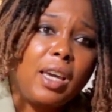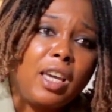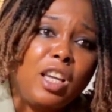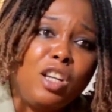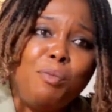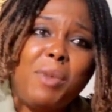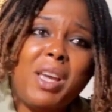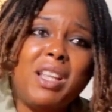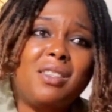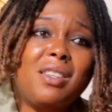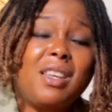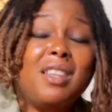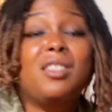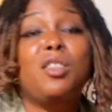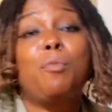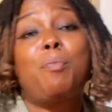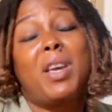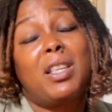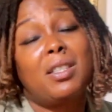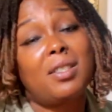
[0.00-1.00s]
ailments is
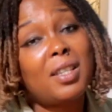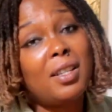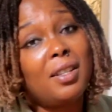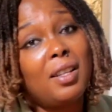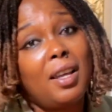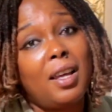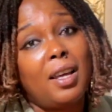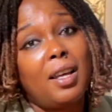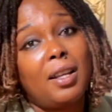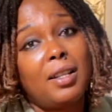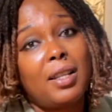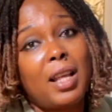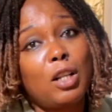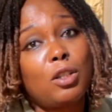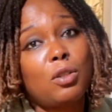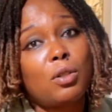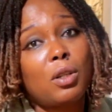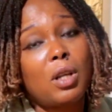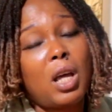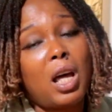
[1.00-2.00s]
the best thing
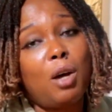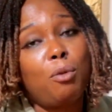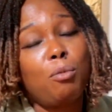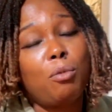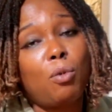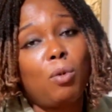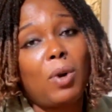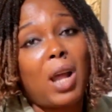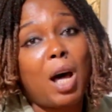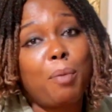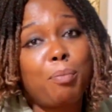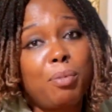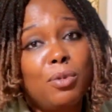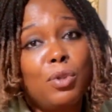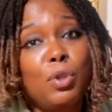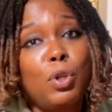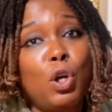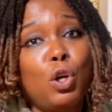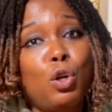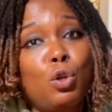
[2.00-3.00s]
that could
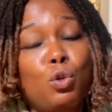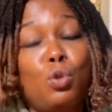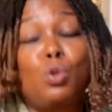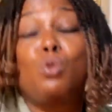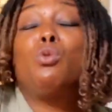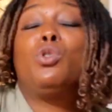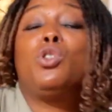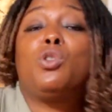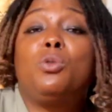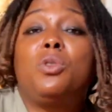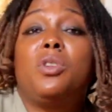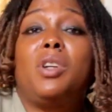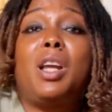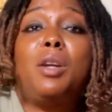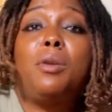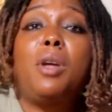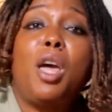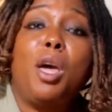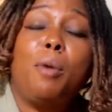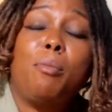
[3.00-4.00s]
happen to
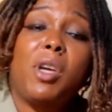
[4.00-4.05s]
children,